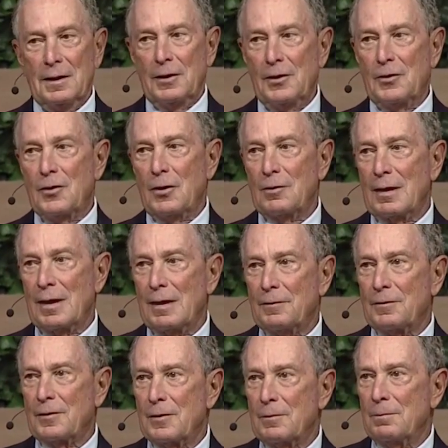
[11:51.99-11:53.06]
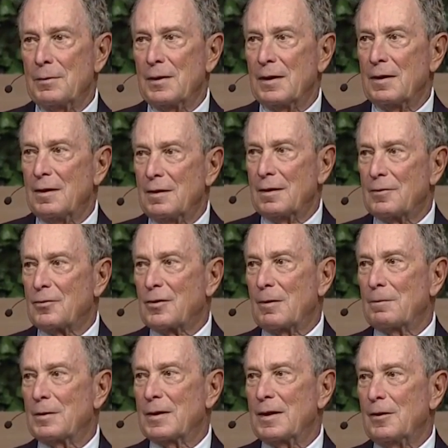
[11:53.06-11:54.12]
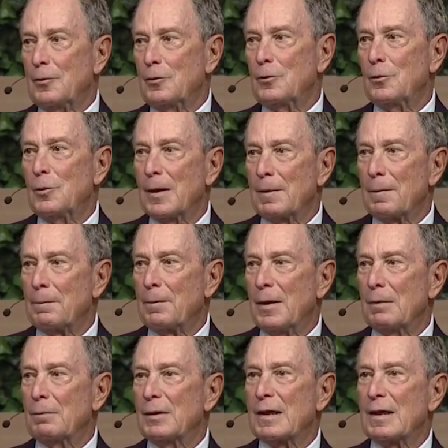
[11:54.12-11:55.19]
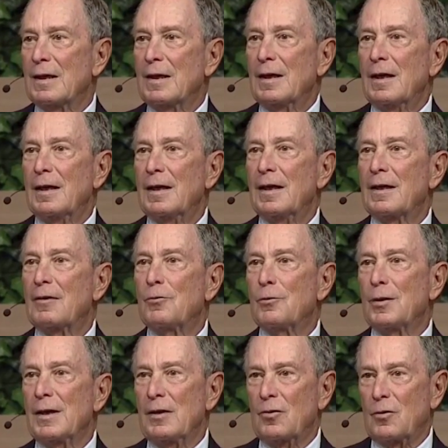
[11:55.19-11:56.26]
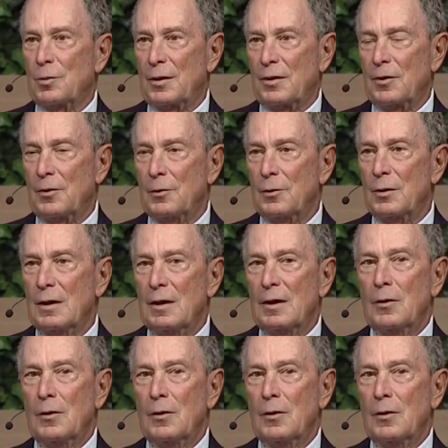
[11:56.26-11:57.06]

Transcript: You don't have to be somebody where the public agrees with you.